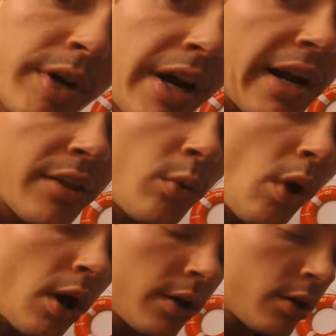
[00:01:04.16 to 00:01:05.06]
you're out on the
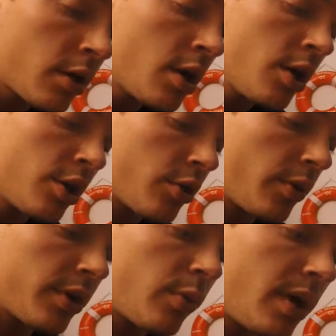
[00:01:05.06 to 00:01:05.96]
water, you're
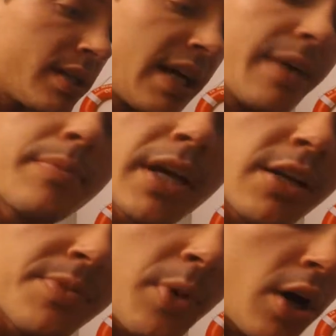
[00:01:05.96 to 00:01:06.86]
going to want to tie
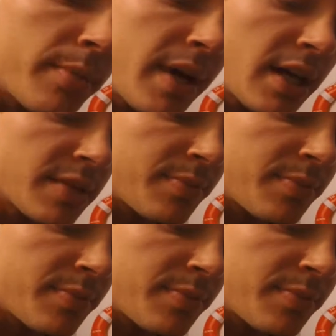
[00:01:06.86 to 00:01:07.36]
bigger spawn bags.